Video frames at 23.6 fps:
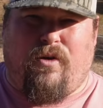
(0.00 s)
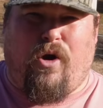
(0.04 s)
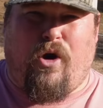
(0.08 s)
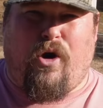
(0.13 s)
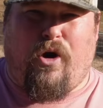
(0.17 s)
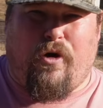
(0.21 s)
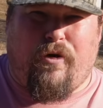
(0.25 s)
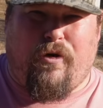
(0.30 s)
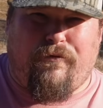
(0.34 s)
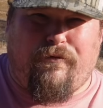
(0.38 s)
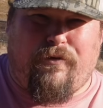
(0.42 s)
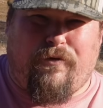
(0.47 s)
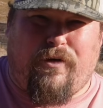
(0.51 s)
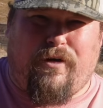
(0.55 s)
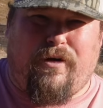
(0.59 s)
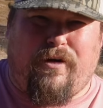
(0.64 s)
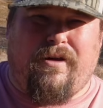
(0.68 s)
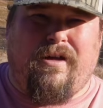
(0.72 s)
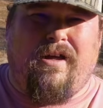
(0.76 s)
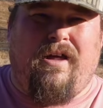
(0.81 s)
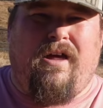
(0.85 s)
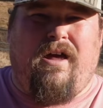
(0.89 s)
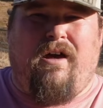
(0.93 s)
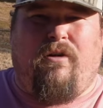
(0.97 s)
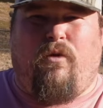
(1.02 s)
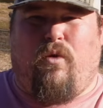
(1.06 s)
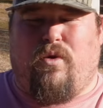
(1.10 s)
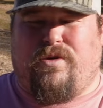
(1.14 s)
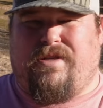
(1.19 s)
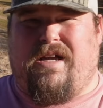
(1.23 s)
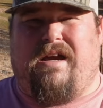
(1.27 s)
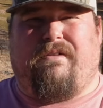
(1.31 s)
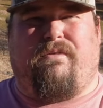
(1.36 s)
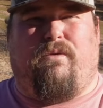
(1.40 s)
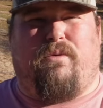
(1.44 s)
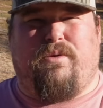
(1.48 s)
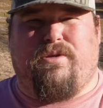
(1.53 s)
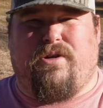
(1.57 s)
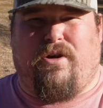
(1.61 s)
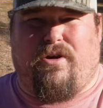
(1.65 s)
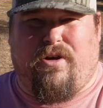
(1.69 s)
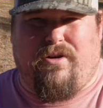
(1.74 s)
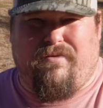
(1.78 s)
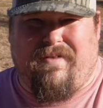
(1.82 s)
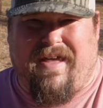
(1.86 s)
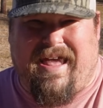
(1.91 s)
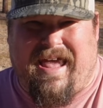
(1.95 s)
Hereford, of course, everyone's heard
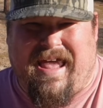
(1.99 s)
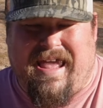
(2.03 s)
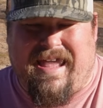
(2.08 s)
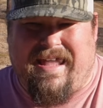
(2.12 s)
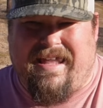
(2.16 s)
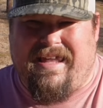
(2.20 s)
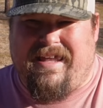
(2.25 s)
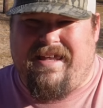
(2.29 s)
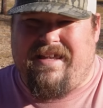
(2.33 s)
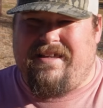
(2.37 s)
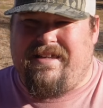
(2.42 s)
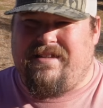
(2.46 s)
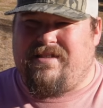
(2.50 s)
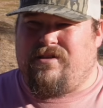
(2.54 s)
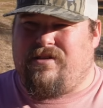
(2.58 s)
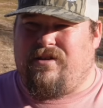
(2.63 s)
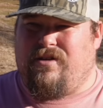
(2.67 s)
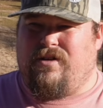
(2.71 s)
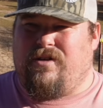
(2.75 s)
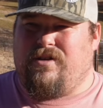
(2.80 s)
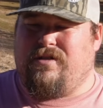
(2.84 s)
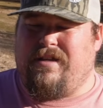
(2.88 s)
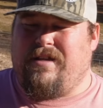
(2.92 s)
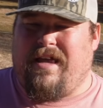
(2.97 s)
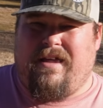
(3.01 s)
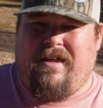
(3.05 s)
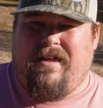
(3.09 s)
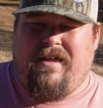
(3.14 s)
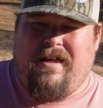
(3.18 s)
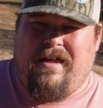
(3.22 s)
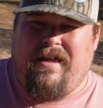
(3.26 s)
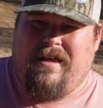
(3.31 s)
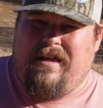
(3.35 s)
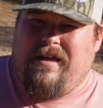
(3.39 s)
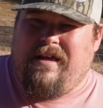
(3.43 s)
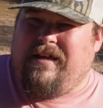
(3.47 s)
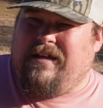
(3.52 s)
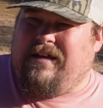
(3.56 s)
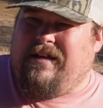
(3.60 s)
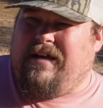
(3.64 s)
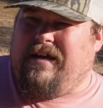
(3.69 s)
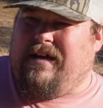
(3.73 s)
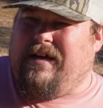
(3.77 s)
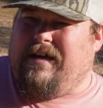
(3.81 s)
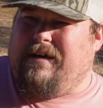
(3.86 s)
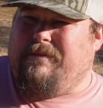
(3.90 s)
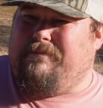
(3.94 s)
of Angus. There's
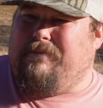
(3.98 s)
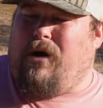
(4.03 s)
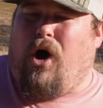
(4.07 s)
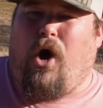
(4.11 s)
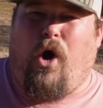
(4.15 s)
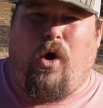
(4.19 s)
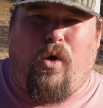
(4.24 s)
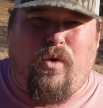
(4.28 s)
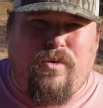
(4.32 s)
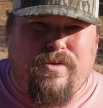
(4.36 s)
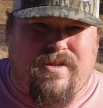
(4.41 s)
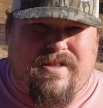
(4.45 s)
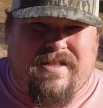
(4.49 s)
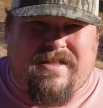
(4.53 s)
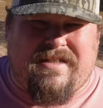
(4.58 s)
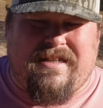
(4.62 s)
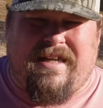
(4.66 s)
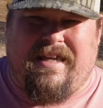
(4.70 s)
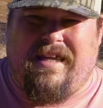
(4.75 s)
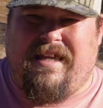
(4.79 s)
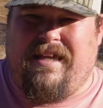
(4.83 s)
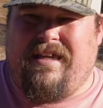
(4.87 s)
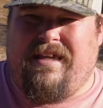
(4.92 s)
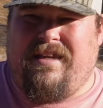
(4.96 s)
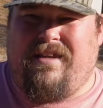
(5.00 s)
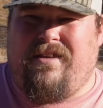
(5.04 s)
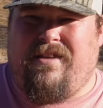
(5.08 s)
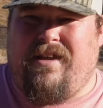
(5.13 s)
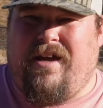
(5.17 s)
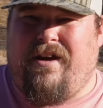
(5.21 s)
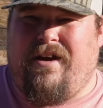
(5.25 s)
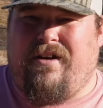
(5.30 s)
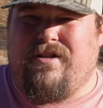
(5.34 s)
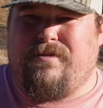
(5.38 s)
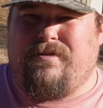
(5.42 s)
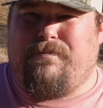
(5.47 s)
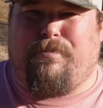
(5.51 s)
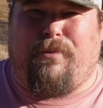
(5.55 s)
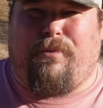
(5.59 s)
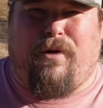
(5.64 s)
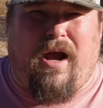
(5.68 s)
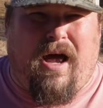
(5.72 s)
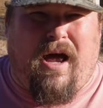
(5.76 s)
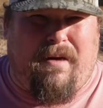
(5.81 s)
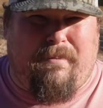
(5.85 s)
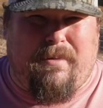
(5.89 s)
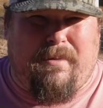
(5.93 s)
Holstein, there's
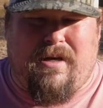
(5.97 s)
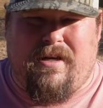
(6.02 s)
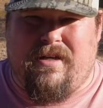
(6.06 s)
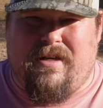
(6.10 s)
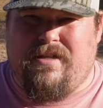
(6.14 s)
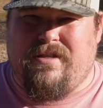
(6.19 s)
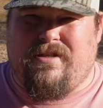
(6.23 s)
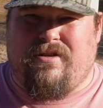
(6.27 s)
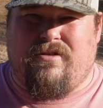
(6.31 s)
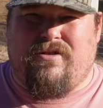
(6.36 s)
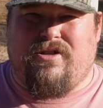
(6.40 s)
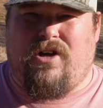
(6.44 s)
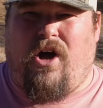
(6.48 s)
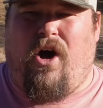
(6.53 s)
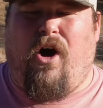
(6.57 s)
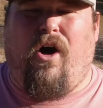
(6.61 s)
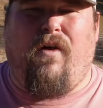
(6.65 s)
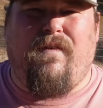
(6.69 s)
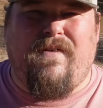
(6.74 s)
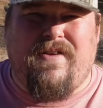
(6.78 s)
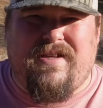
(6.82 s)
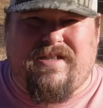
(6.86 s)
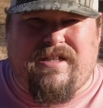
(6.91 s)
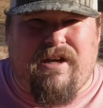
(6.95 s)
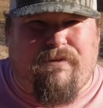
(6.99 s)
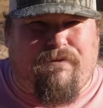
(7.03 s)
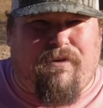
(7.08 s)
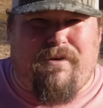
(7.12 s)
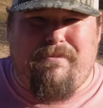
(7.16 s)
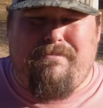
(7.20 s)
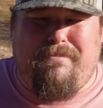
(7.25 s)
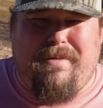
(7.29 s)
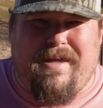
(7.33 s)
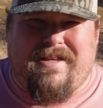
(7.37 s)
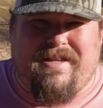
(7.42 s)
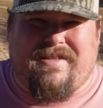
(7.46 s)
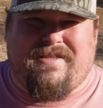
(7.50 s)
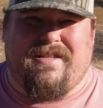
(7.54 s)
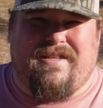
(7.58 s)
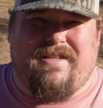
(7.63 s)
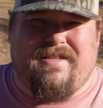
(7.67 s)
Brahmas, there's all these different mixes.